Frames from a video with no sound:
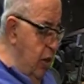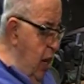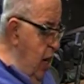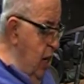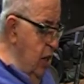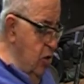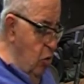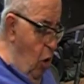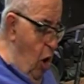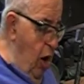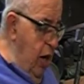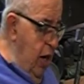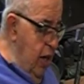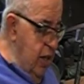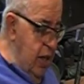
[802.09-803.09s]
think it's
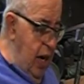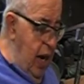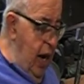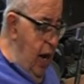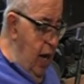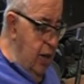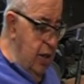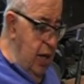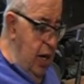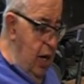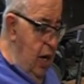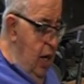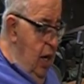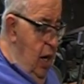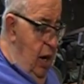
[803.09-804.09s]
wrong and there's a guy out
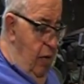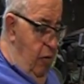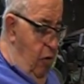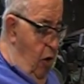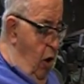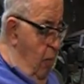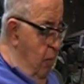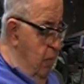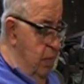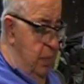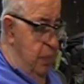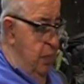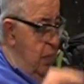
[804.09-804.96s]
there from